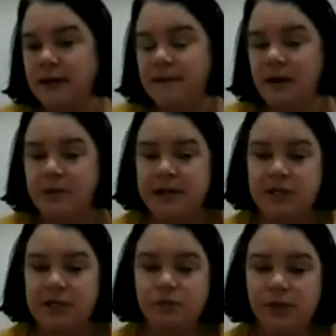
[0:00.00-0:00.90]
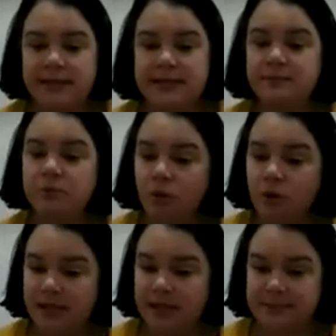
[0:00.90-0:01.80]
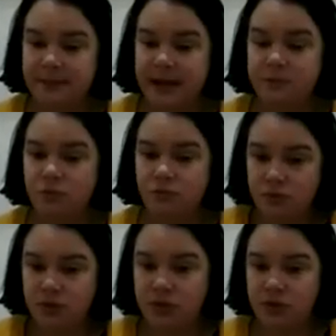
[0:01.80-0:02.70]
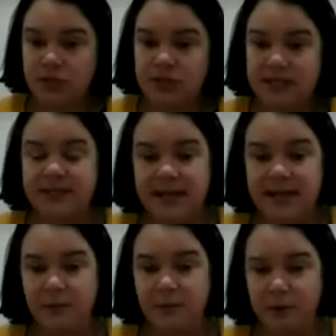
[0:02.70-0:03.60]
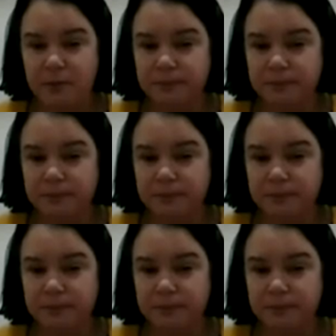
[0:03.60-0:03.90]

that we need to really support these people to stay well.